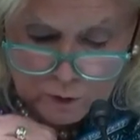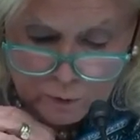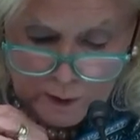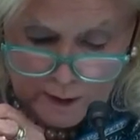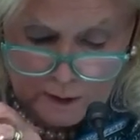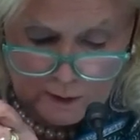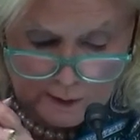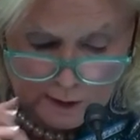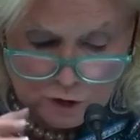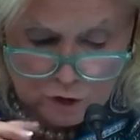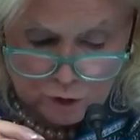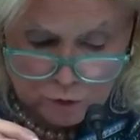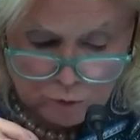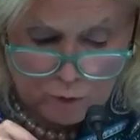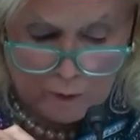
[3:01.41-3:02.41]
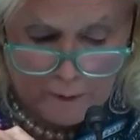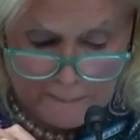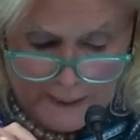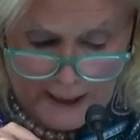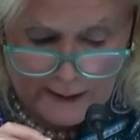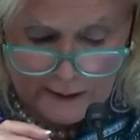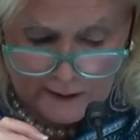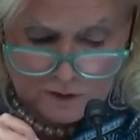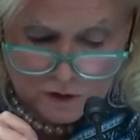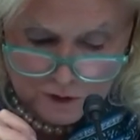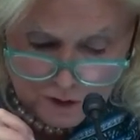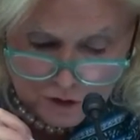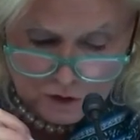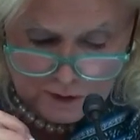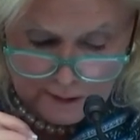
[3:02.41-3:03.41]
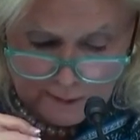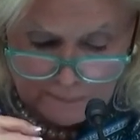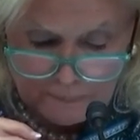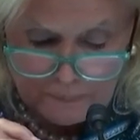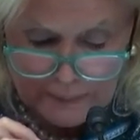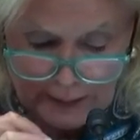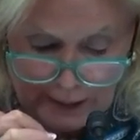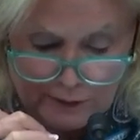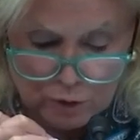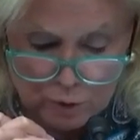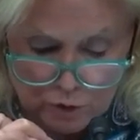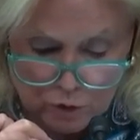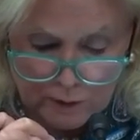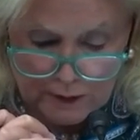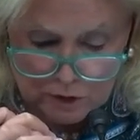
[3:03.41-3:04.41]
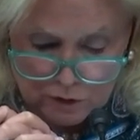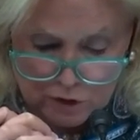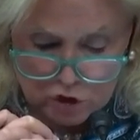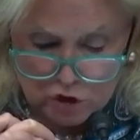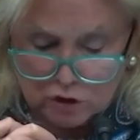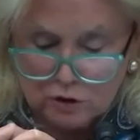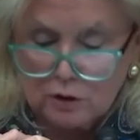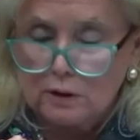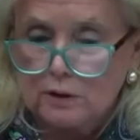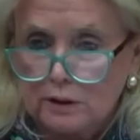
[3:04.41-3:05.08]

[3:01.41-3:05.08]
regulations will remain consistent as we transition to